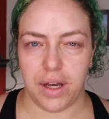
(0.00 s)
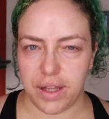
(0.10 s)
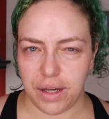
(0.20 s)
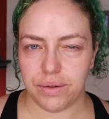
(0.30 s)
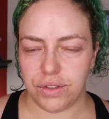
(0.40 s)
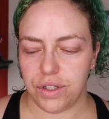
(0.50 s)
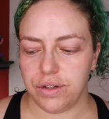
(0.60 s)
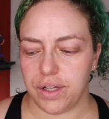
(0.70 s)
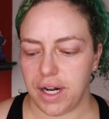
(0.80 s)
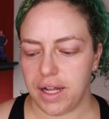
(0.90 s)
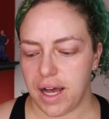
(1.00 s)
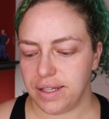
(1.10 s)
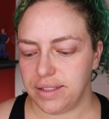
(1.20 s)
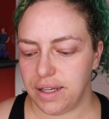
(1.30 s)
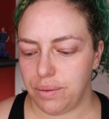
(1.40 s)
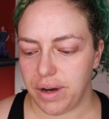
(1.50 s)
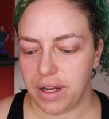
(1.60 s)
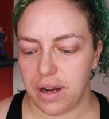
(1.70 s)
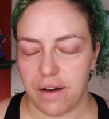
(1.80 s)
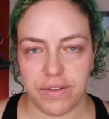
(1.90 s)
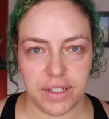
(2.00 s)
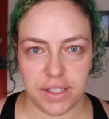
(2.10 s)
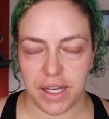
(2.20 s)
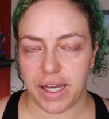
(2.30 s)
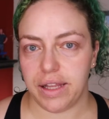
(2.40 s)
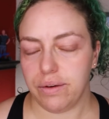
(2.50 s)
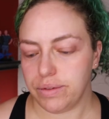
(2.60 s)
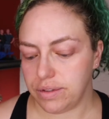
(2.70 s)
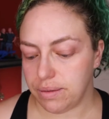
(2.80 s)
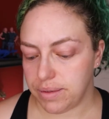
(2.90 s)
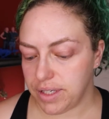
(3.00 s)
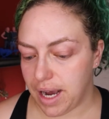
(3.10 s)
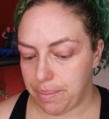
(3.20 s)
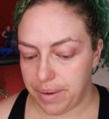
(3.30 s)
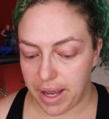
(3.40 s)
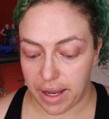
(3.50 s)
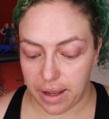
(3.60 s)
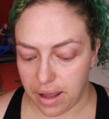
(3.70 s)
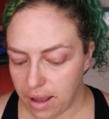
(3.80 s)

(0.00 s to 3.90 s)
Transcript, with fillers: I think it was June that I last did one. Obviously, there was so much happening